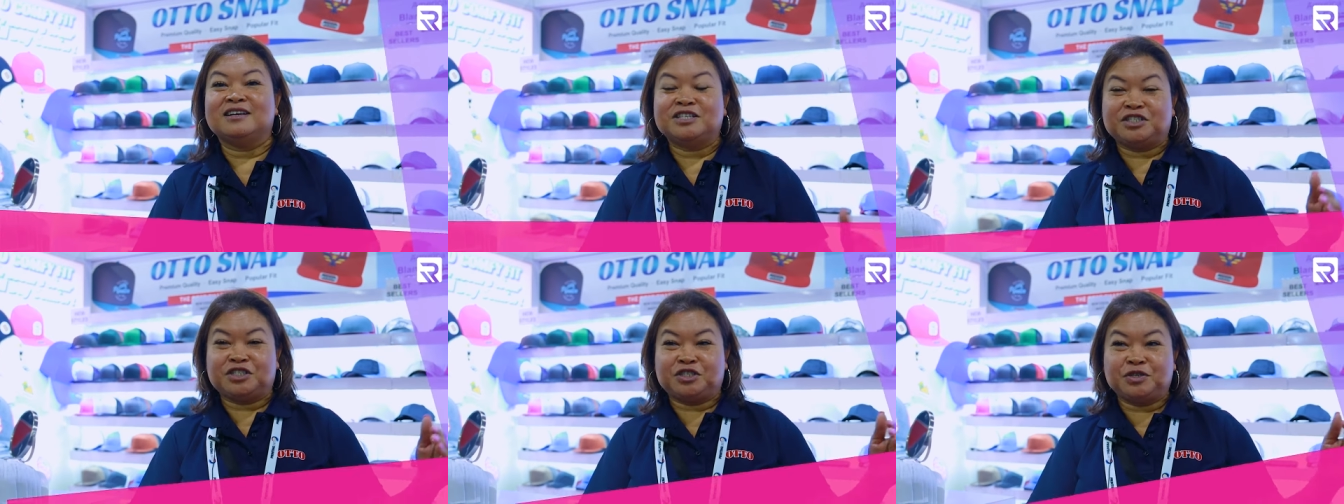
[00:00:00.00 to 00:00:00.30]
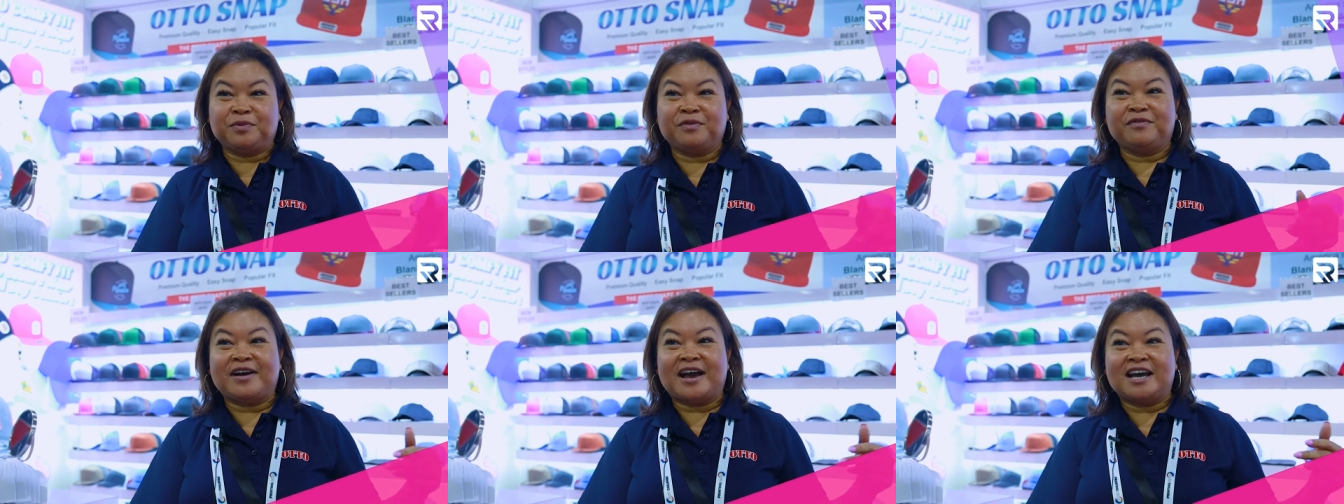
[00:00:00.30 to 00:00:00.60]

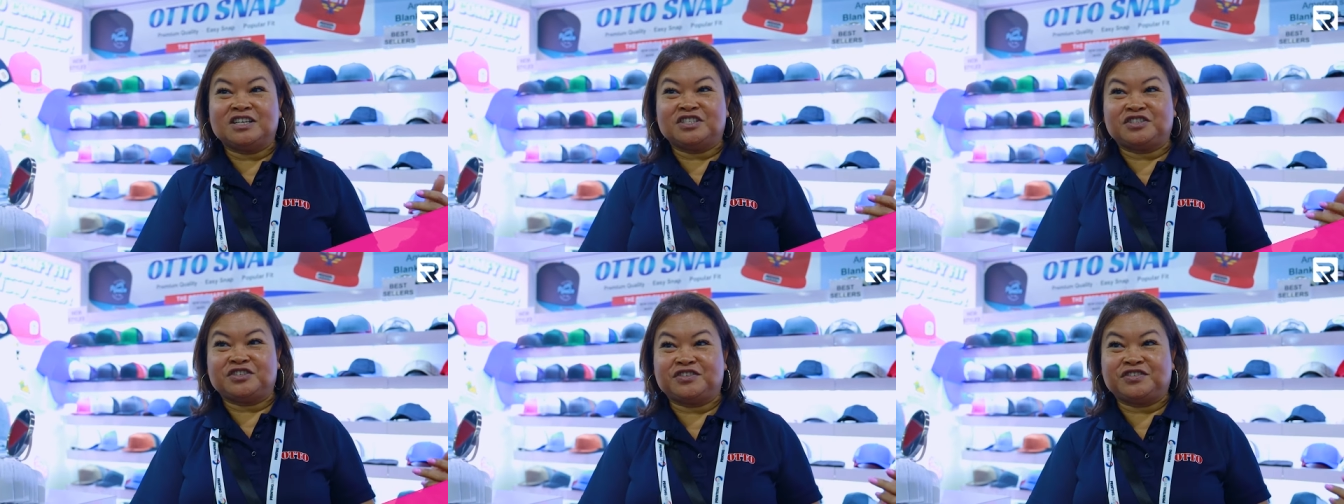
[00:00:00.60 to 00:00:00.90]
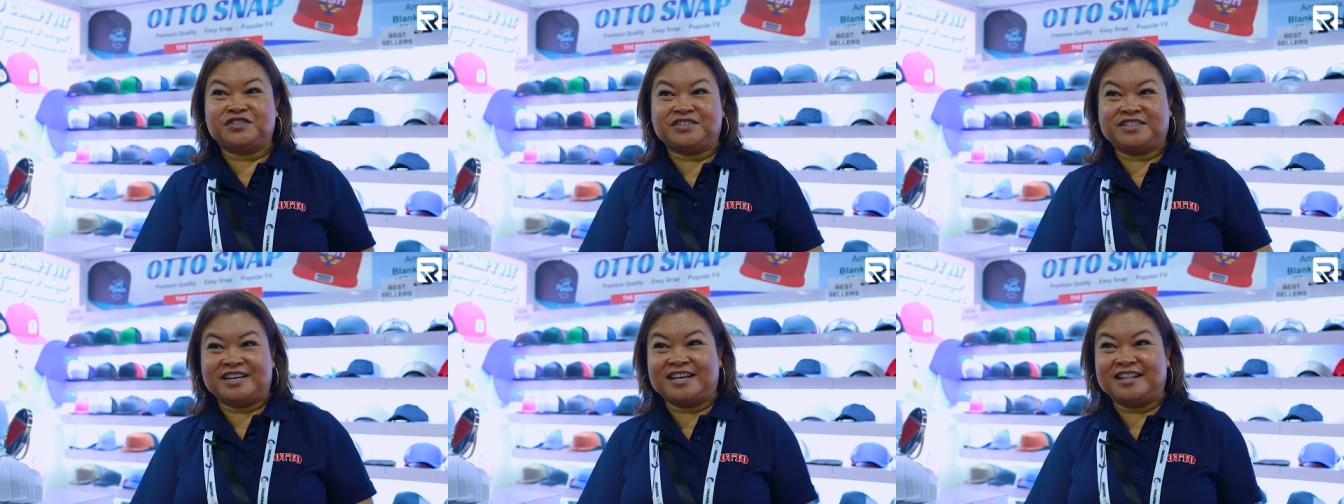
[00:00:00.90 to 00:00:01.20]

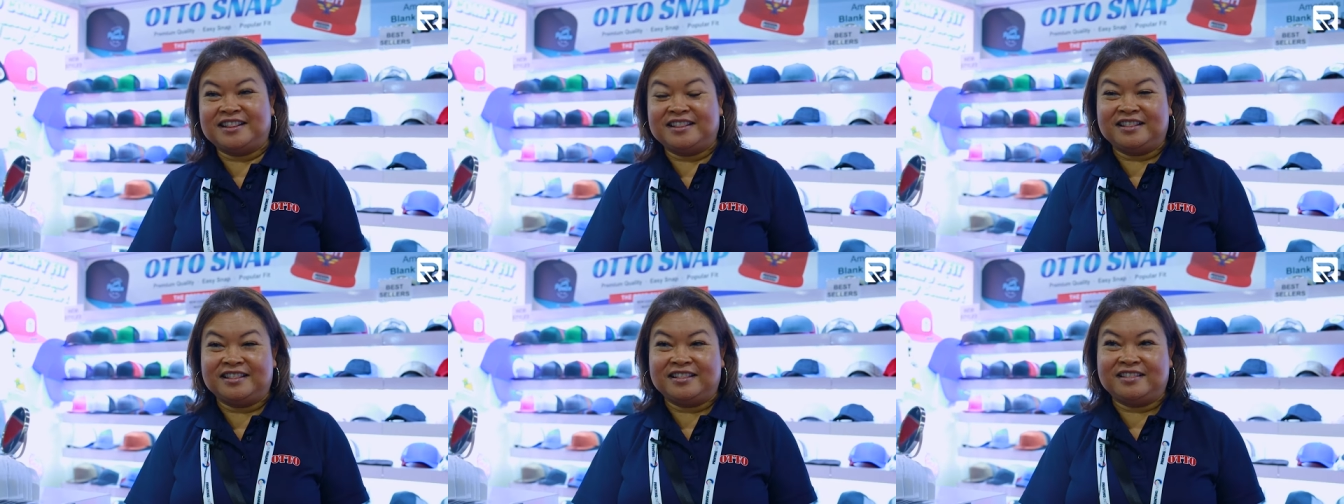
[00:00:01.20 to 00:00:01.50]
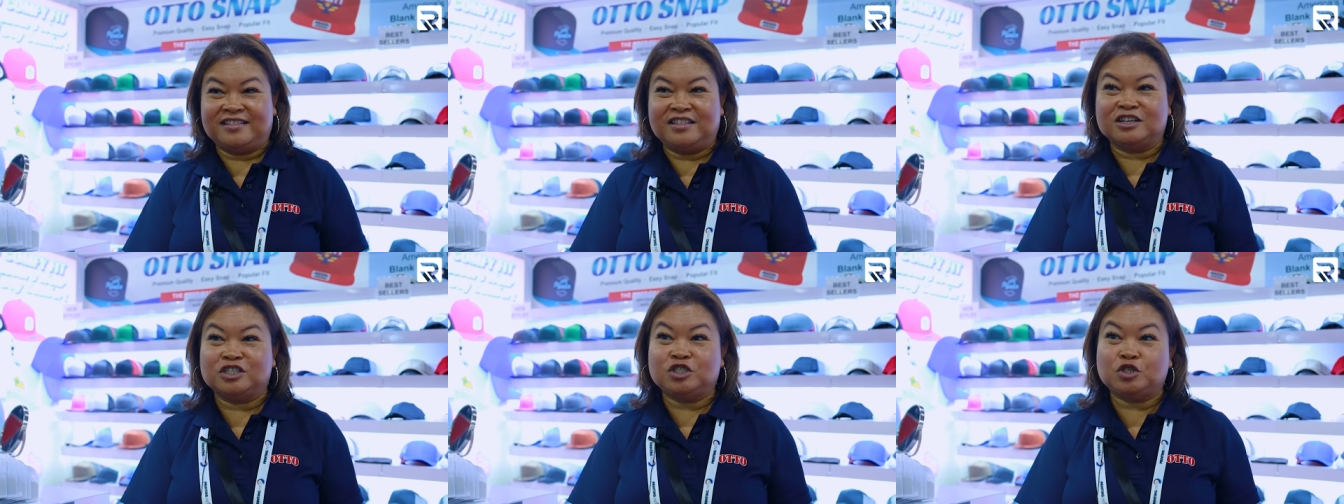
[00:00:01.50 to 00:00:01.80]
supervisors in
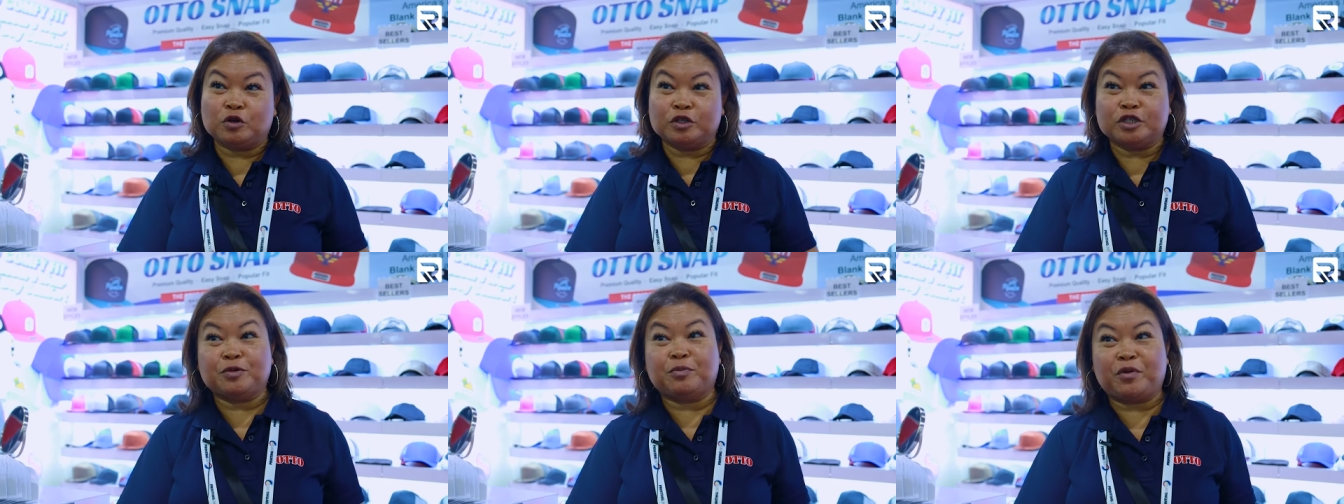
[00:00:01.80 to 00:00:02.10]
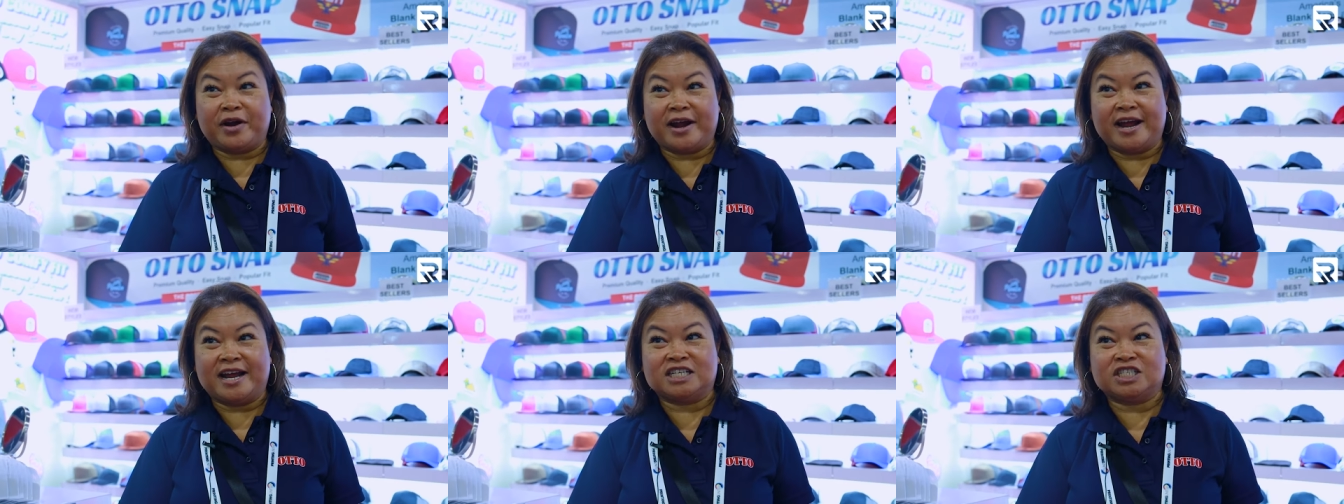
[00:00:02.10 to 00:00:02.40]
the Georgia
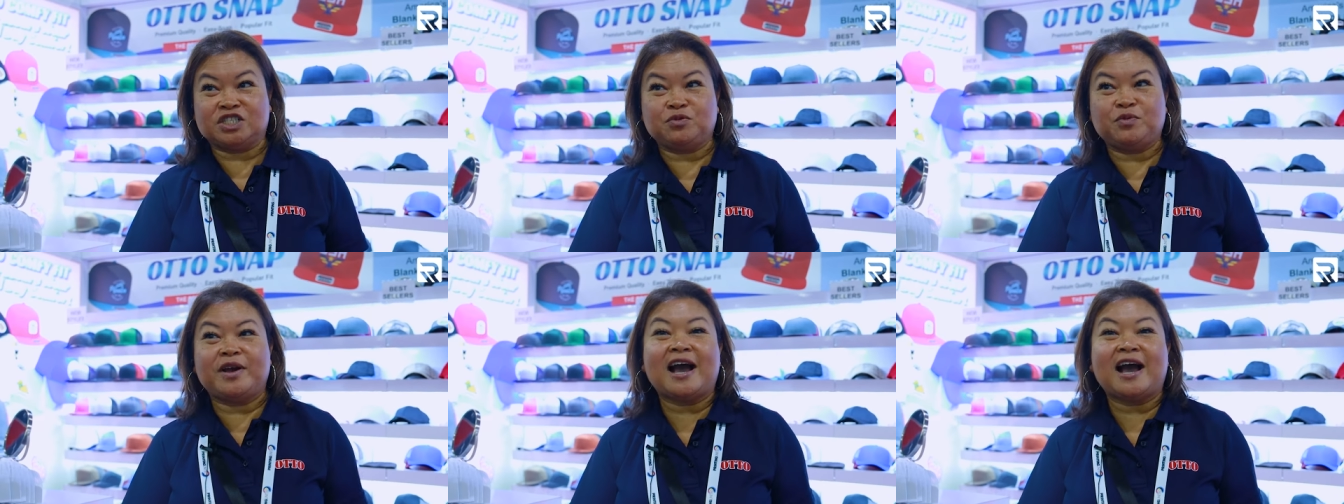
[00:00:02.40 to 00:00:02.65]
branch.